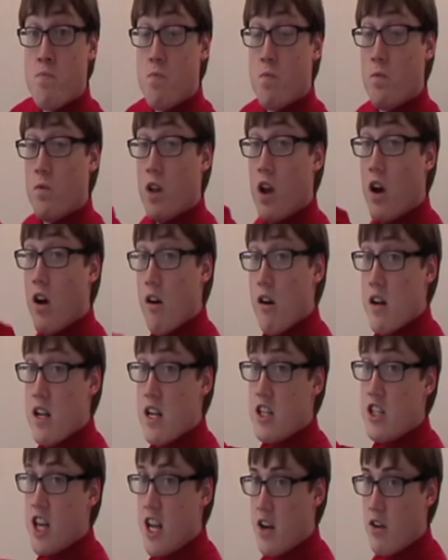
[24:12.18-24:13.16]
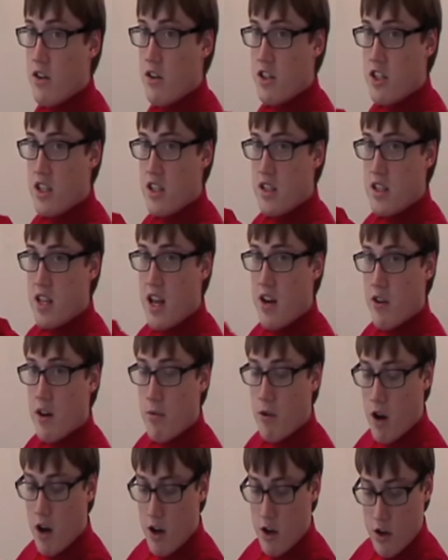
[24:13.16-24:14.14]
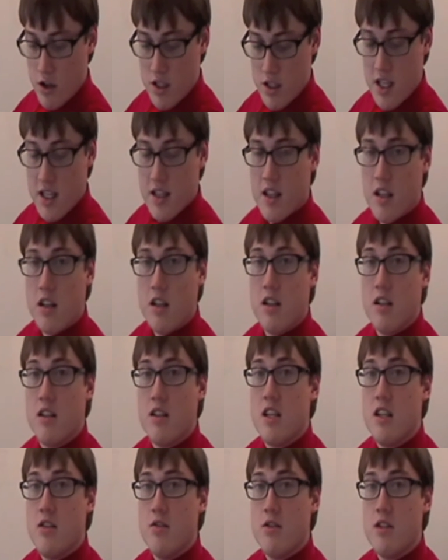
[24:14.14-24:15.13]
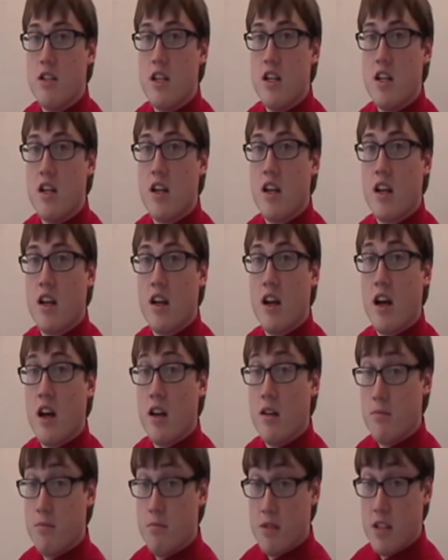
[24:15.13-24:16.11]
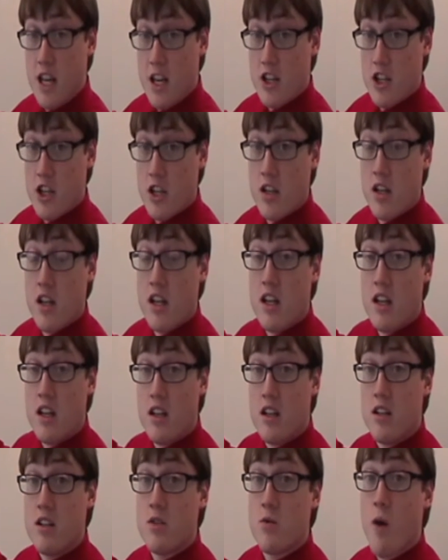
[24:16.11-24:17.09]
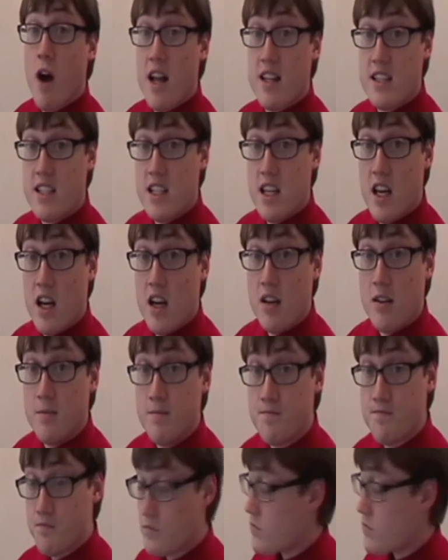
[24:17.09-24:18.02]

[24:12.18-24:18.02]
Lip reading: Hardie challenges Henry Broadhurst at the TUC session in Swansea,